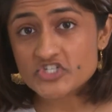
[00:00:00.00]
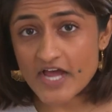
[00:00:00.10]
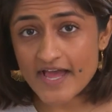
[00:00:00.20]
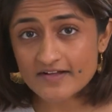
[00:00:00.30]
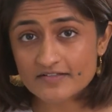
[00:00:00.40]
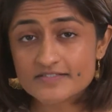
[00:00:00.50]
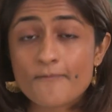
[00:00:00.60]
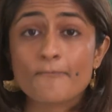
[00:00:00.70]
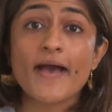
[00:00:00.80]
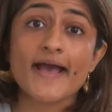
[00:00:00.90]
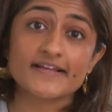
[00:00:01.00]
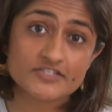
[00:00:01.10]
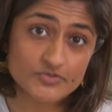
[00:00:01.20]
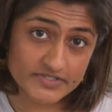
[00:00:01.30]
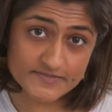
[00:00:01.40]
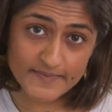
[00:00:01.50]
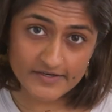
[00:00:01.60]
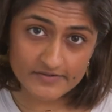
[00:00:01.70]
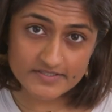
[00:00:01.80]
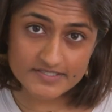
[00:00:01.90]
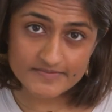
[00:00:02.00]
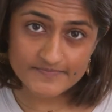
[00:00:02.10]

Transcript: child back to its parent.